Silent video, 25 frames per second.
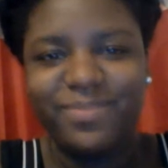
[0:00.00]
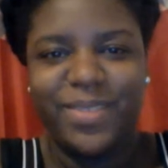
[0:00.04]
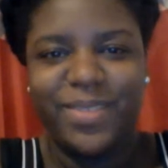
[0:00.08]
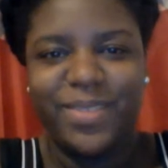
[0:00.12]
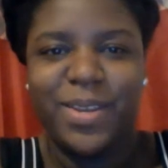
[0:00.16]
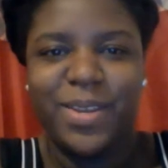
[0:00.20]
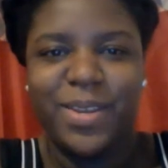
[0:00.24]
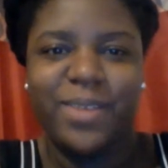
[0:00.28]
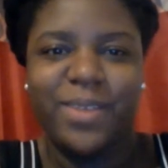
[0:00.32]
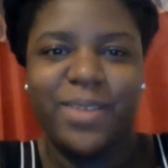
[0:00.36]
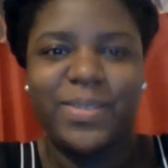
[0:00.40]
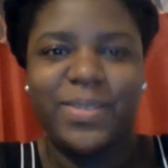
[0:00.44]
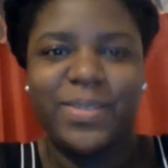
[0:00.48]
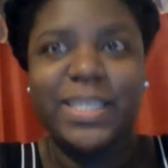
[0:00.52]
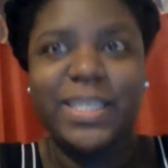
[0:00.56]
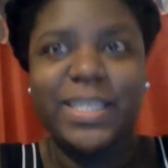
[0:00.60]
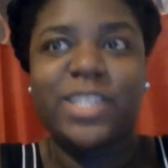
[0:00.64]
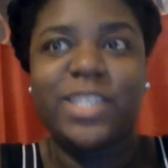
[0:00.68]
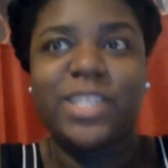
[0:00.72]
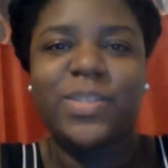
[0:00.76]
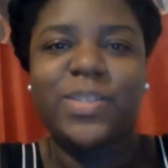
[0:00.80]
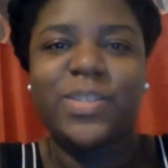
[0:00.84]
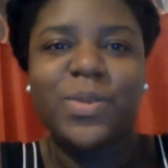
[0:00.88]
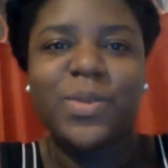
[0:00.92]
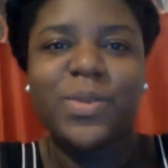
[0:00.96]
it
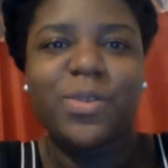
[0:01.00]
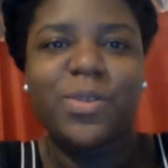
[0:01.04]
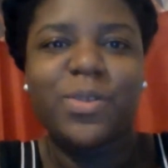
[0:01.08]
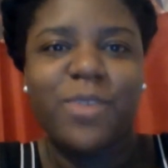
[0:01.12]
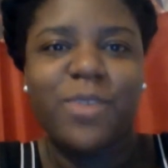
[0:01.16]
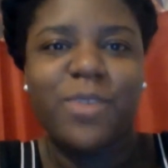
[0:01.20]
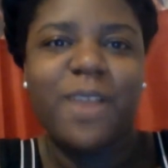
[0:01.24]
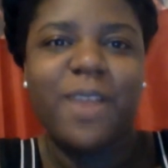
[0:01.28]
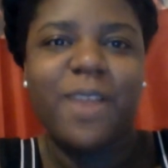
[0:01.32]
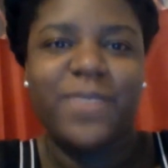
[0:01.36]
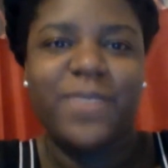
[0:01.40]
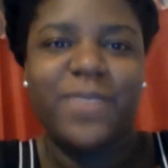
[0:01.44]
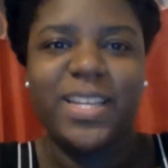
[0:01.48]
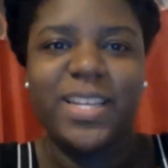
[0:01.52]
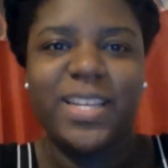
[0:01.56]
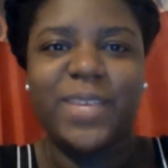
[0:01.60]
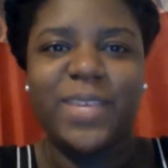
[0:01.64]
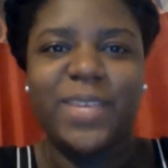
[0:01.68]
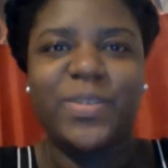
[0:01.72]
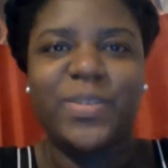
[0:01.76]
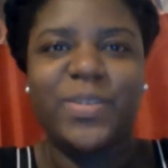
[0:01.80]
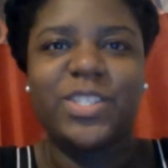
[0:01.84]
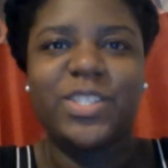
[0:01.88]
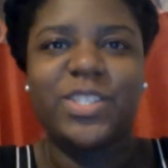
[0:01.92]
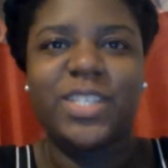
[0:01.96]
wasn't School of Rock
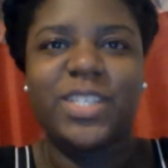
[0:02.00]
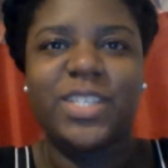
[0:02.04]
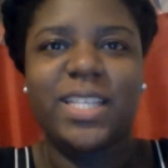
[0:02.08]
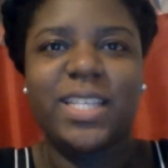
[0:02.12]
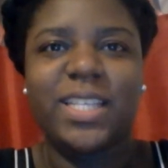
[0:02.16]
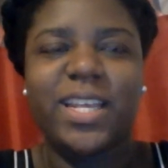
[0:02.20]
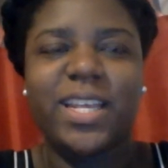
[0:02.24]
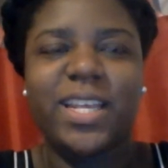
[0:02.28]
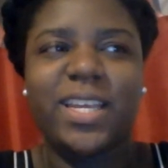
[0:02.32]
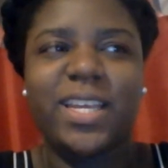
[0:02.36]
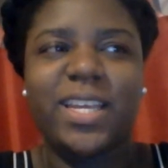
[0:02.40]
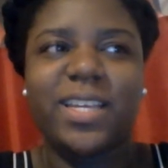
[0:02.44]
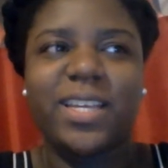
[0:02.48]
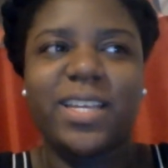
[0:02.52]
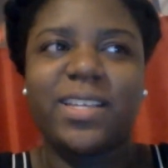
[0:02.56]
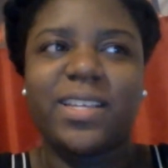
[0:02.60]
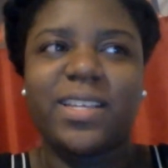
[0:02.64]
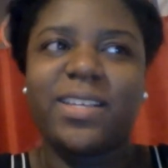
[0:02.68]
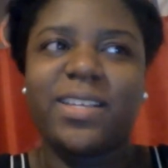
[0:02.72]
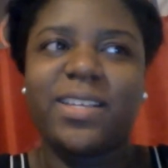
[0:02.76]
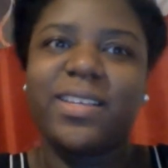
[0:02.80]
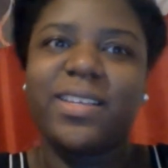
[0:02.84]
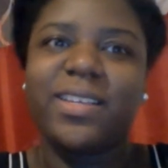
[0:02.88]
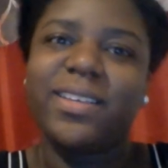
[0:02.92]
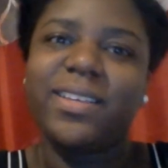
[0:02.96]
funny. It was just
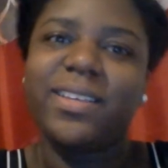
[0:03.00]
like,